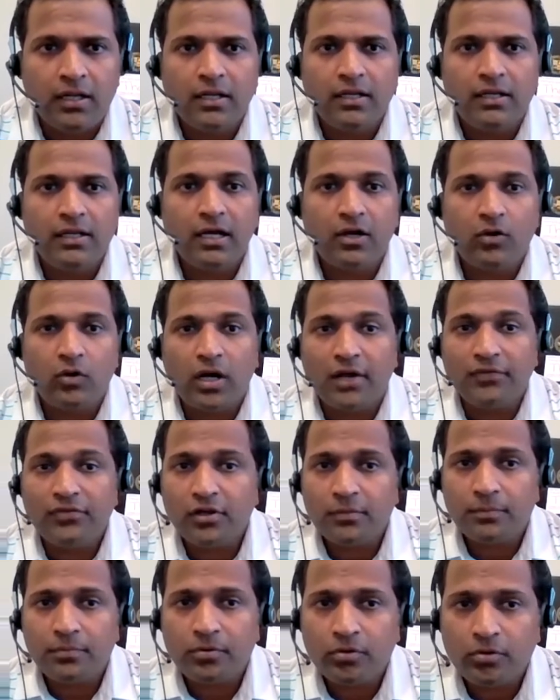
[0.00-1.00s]
Now,
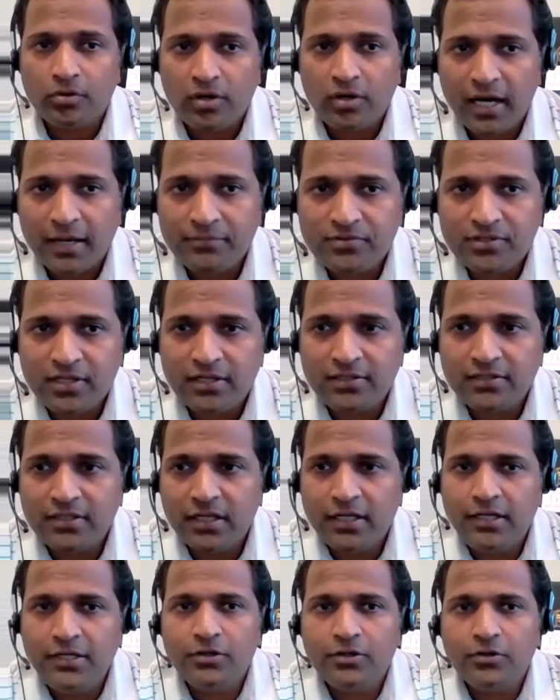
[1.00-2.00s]
other programs at the
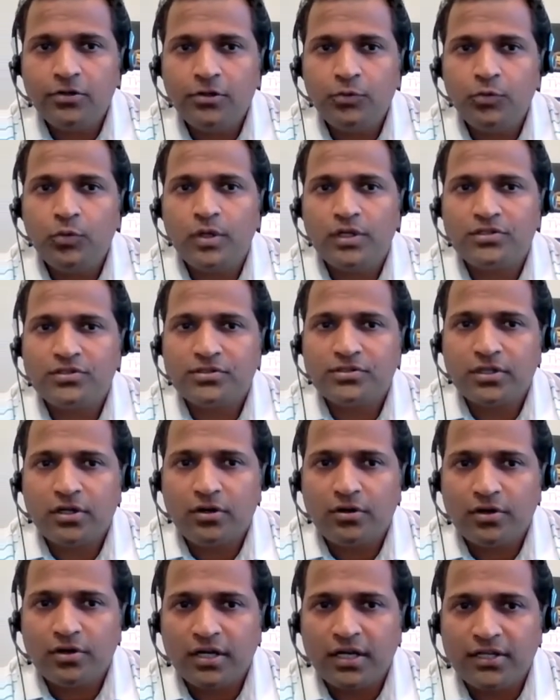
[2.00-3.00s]
Indo-US
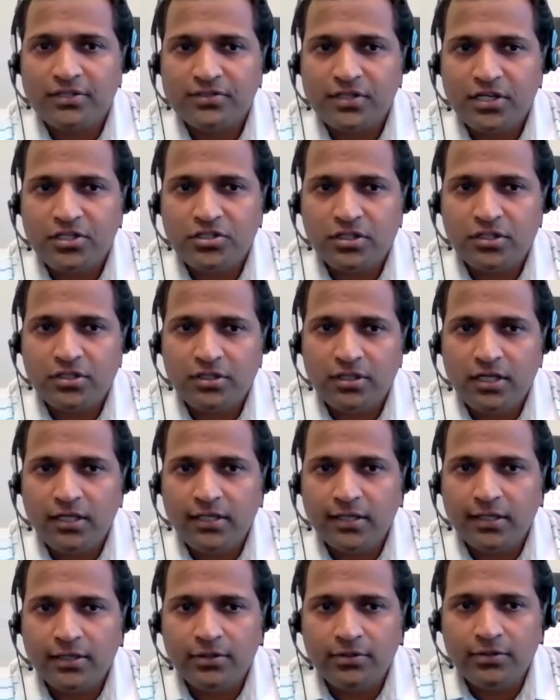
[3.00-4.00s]
organization
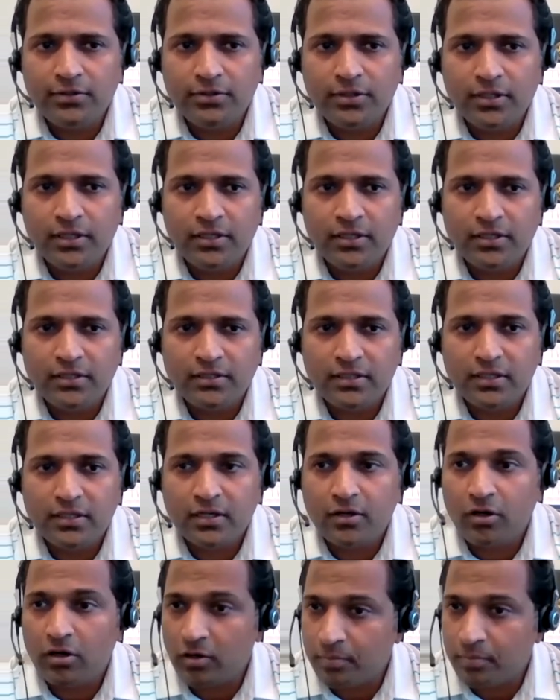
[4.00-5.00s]
include the
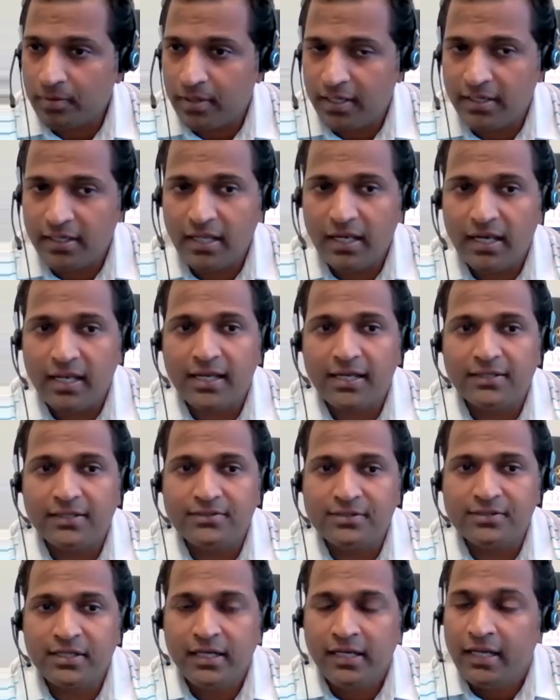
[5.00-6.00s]
Corporate
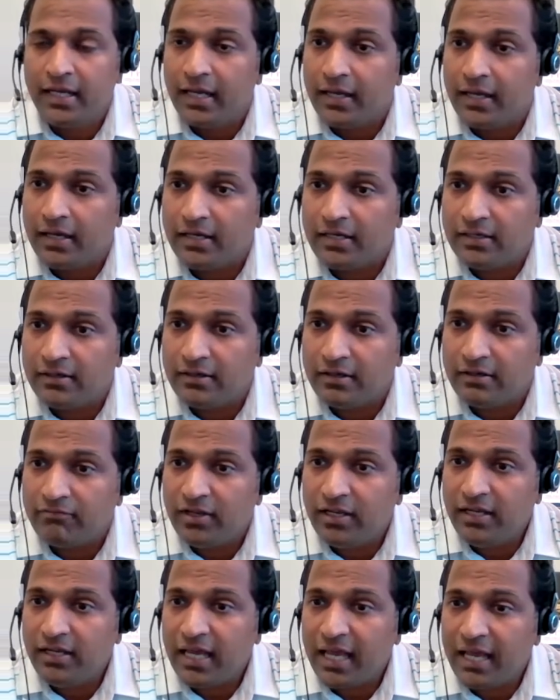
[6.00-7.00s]
Alliance.
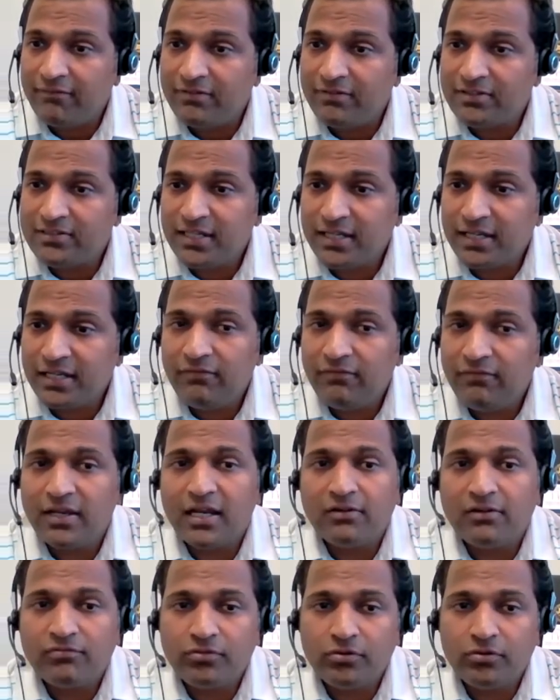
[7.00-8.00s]
We have a
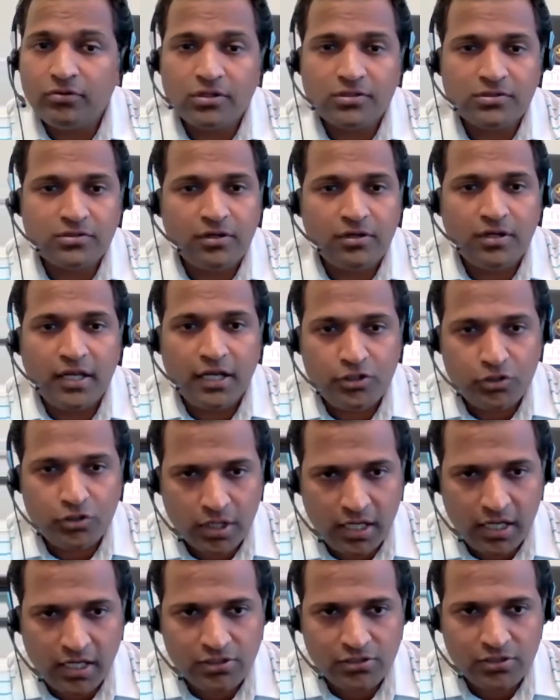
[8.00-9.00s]
significant focus on
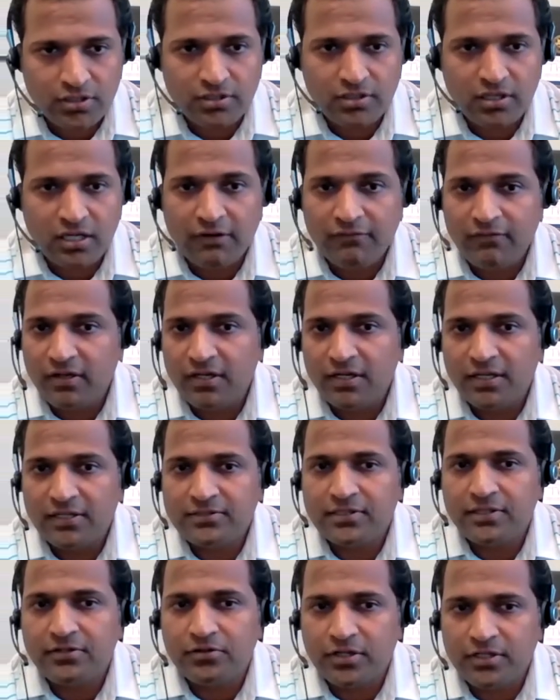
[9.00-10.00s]
education, awareness,
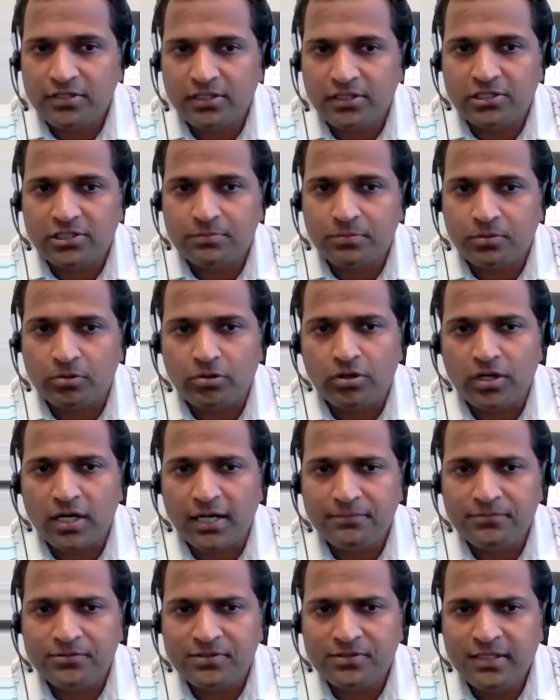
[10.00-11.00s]
and research
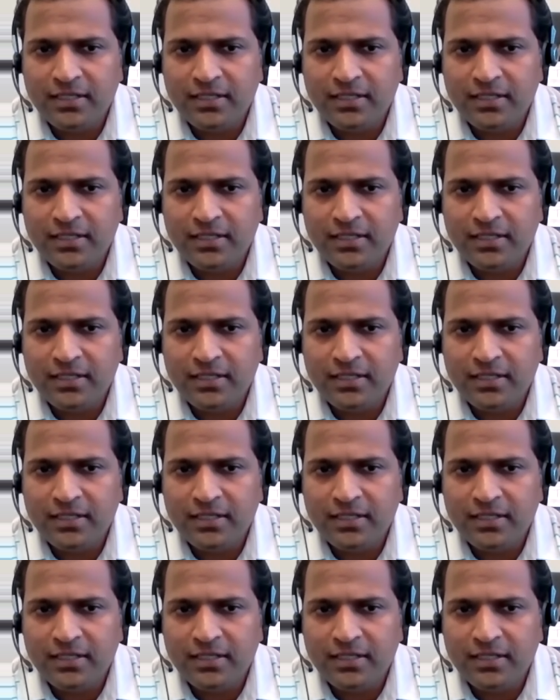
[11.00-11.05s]
programs,